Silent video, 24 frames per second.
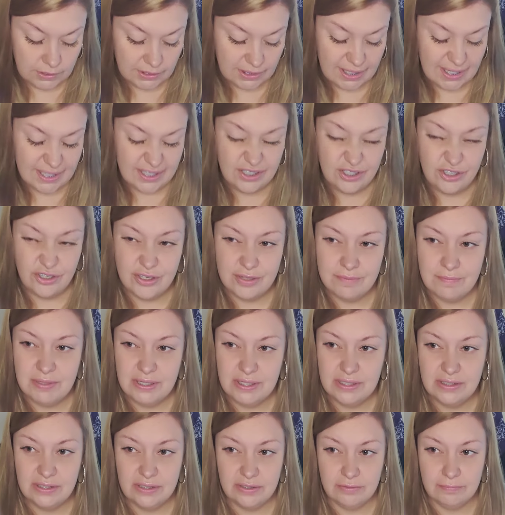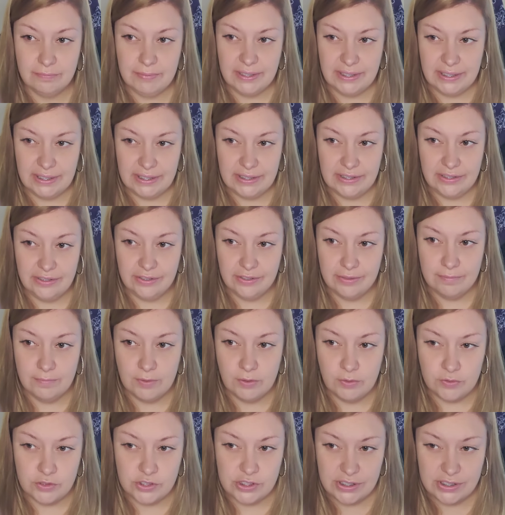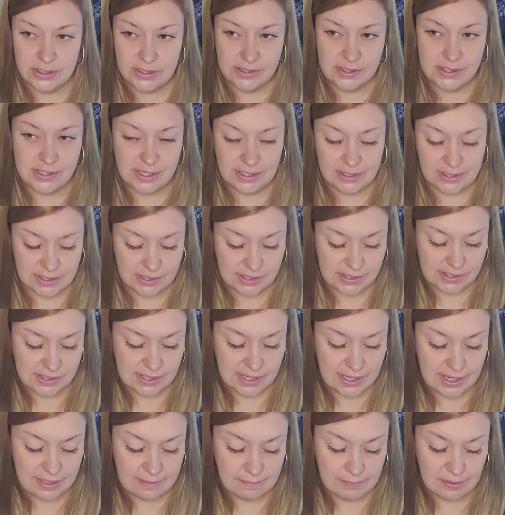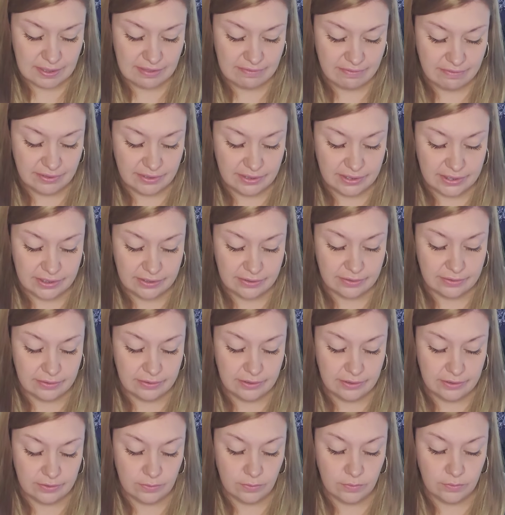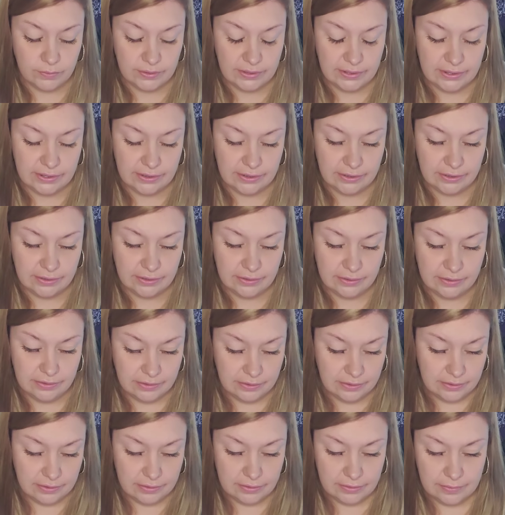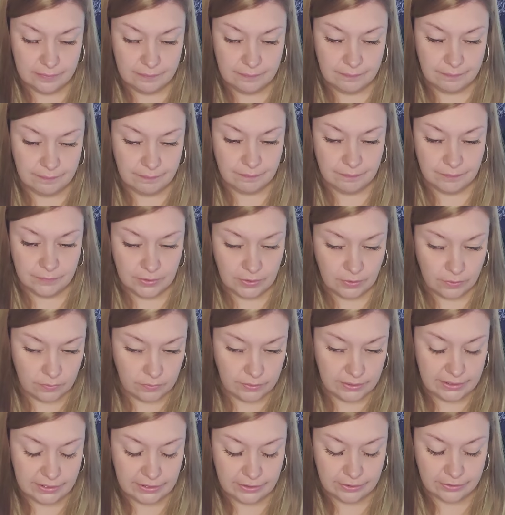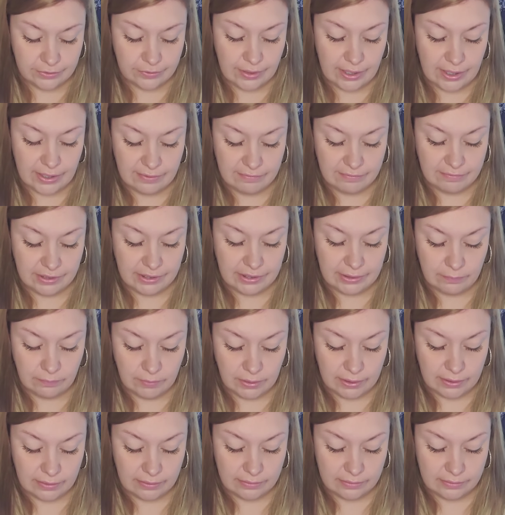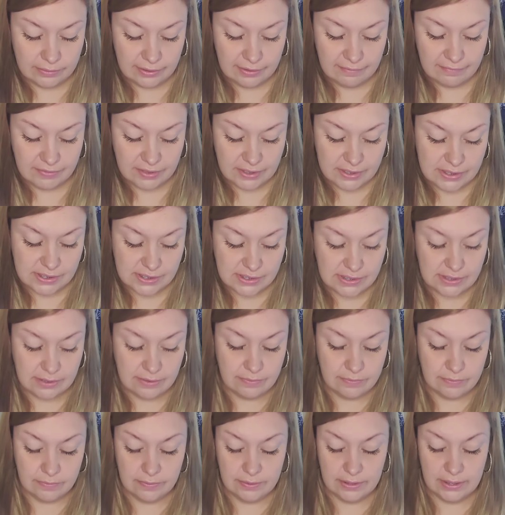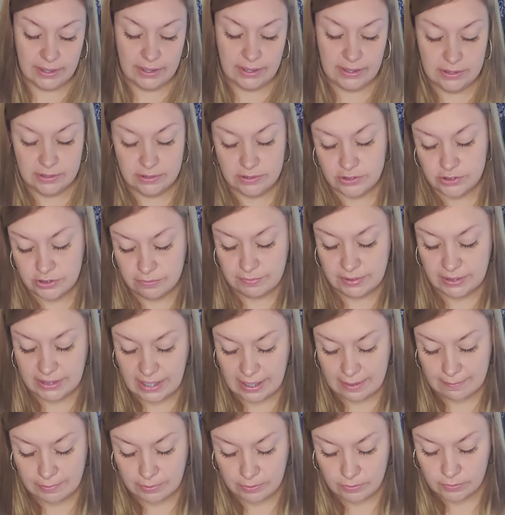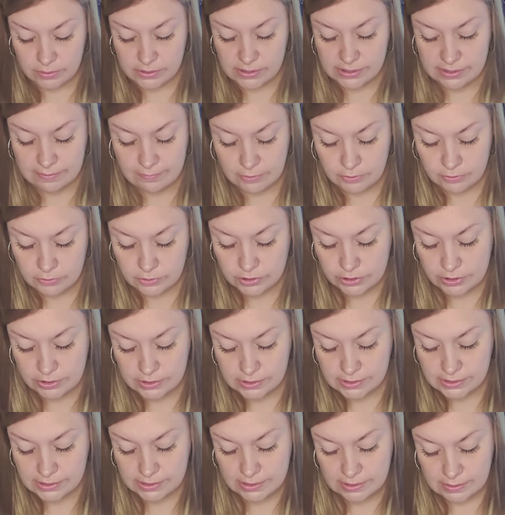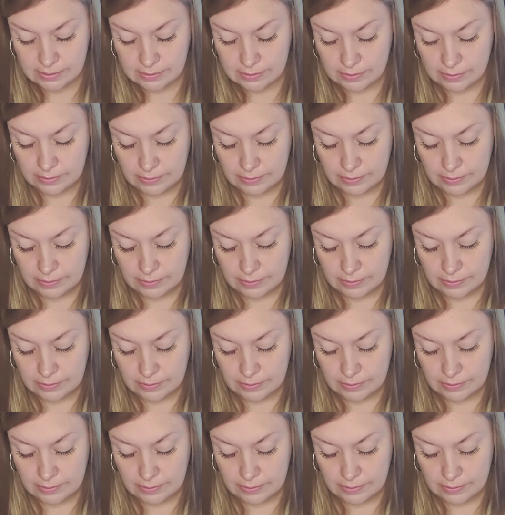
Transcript: again, you could be a little bit in your emotions at this time, but I feel like you're you're holding your you're holding your ground very well if this is you. Okay? Show me Capricorn's emotions.